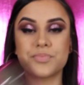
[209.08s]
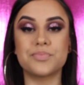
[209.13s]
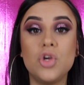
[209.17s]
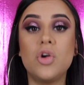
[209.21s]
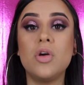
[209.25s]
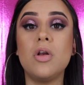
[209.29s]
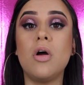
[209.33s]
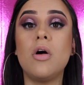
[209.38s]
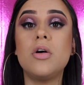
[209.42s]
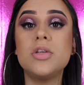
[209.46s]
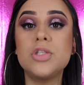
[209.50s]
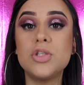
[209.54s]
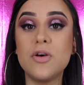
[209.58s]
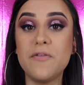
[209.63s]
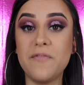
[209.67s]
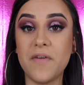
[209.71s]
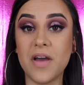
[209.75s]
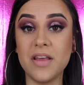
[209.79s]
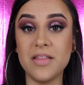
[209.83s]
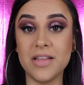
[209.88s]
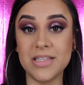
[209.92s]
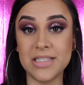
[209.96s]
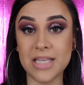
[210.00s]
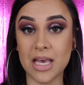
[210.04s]
You can also
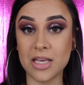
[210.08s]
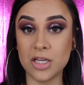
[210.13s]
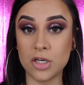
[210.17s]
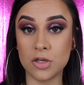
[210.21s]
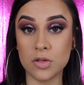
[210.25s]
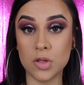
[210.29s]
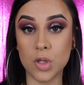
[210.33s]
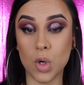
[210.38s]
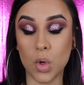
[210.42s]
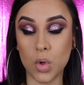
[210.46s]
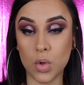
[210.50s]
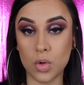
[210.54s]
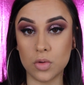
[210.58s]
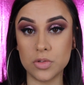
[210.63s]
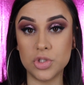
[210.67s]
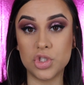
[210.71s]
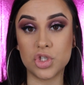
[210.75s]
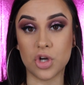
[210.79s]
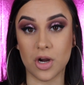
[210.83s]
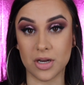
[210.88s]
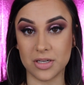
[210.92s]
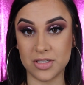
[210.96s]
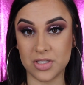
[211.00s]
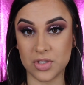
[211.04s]
find this at your local
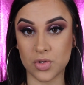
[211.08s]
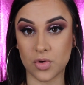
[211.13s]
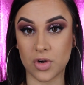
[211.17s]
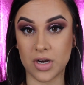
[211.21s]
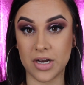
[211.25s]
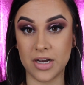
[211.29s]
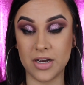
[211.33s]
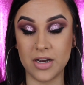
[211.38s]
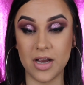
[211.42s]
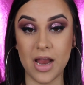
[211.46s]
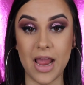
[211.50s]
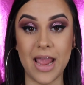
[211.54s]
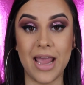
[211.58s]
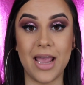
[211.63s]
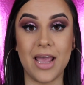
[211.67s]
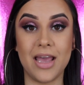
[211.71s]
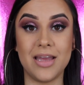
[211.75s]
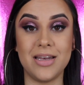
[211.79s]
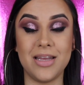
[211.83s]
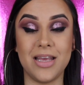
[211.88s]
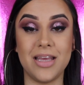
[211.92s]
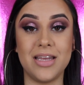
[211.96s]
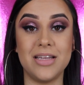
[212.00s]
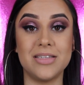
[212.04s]
drugstore
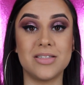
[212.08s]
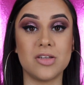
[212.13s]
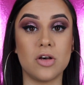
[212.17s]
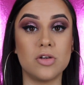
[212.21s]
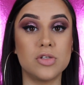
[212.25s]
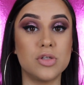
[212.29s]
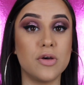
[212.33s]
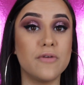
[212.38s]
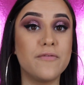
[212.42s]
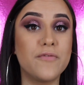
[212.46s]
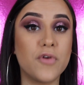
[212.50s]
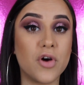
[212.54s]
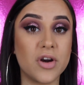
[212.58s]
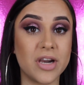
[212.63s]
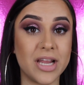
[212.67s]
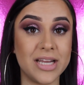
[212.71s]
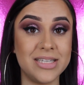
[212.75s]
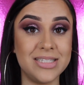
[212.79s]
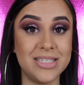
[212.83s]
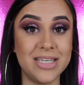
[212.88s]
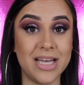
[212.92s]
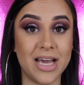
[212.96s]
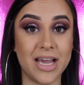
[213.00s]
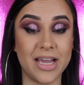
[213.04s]
and it is also
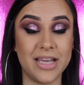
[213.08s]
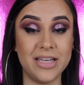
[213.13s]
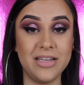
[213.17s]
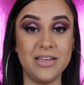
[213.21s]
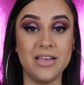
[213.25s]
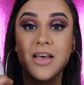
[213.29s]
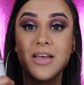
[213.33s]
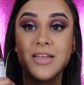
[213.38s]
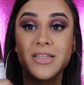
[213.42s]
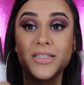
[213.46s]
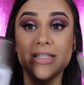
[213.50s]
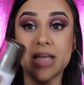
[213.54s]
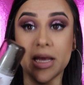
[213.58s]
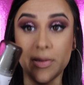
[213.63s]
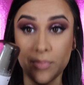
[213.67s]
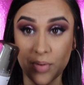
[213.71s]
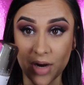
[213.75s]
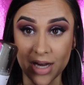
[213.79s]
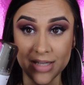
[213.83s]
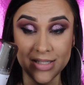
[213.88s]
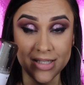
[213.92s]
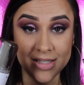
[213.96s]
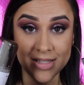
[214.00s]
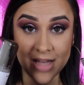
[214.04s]
$4.99, same
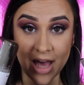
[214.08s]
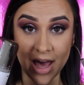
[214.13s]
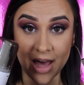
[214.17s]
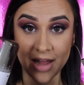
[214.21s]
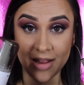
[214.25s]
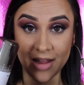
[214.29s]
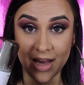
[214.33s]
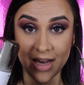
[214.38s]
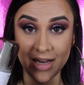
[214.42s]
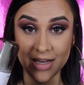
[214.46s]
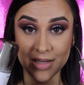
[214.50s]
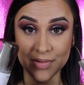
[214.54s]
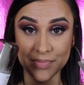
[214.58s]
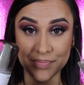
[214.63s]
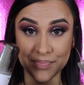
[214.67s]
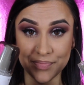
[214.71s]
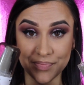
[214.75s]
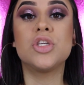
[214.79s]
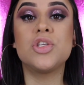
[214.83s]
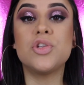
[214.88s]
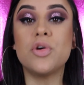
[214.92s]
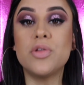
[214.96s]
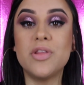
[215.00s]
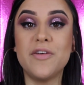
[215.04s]
price as the highlight.
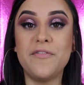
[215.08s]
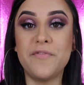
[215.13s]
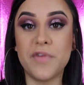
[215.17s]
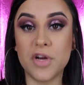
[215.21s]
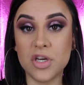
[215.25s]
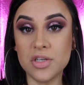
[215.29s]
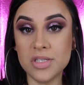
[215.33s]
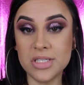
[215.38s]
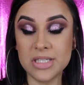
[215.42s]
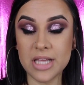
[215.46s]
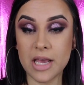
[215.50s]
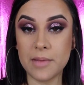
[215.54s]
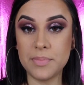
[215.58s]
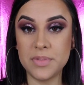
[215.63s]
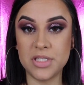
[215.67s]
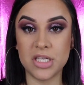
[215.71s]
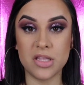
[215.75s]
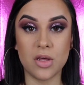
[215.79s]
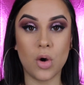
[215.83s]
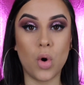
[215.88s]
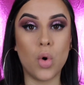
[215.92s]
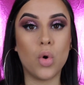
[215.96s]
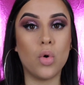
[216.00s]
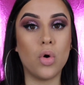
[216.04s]
So the first step
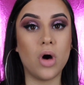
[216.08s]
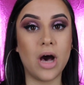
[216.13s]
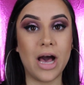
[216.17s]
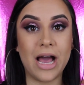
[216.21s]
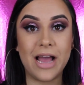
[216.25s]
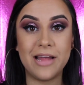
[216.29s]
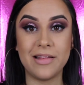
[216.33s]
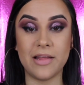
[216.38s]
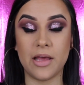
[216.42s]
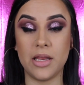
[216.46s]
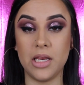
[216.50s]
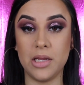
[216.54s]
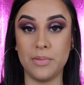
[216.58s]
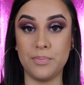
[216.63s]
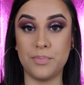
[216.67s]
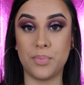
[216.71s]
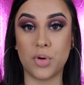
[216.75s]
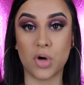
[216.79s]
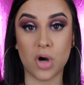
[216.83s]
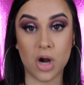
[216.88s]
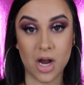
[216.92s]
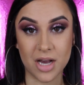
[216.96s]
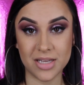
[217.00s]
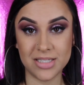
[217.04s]
to the whole highlighting
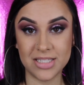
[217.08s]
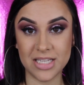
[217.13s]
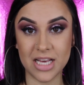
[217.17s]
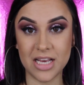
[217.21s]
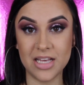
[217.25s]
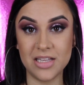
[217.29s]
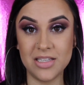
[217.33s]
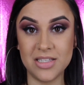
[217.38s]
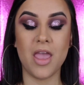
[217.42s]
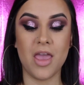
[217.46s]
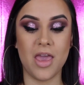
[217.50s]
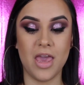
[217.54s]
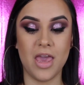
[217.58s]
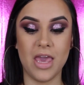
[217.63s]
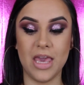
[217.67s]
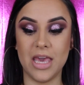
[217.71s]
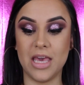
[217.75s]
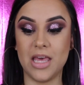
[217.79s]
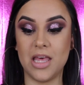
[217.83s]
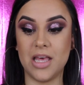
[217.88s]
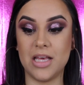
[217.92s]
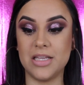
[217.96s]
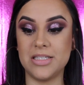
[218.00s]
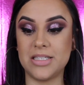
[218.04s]
process
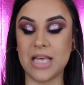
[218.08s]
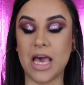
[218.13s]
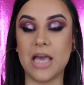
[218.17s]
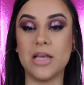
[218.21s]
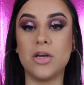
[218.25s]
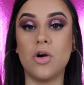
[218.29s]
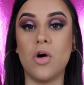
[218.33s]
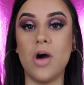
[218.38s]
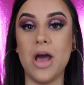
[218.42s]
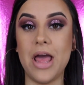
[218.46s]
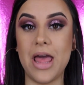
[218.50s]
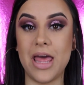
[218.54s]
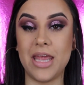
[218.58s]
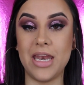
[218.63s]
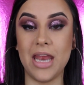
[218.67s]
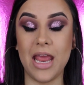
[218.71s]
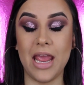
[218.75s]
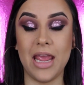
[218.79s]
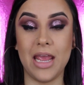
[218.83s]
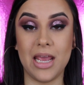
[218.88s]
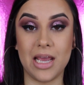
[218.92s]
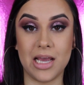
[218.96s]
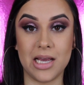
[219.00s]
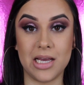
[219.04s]
is I go ahead
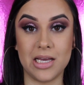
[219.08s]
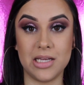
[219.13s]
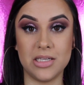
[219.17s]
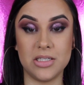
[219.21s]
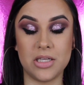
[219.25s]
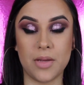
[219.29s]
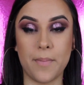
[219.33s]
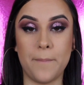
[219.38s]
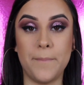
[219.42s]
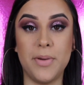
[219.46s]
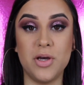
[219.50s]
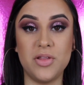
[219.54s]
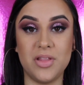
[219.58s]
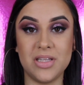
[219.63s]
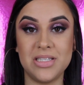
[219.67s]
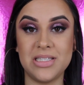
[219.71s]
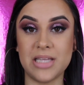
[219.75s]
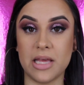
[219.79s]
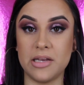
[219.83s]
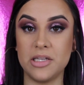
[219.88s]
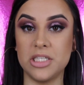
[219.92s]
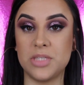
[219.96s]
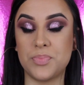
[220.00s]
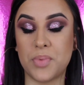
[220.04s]
and put the
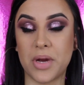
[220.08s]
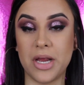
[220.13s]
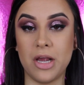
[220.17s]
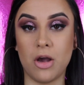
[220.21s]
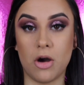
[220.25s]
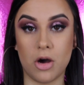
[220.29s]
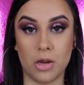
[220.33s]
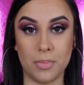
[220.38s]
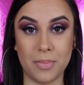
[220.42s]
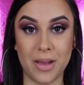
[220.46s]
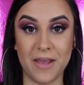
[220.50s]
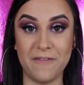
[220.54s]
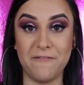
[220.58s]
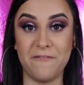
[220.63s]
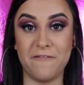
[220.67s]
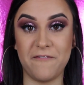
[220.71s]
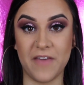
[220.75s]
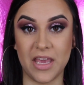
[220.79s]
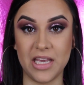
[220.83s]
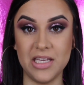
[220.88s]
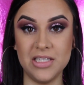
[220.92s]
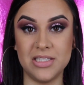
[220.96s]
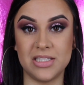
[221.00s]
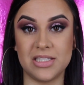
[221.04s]
setting spray on my
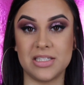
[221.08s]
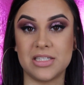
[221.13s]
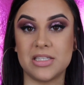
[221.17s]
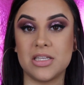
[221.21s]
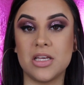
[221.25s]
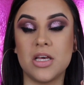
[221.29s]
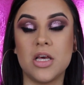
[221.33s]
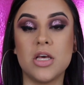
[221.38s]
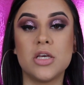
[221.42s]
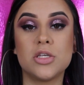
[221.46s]
face.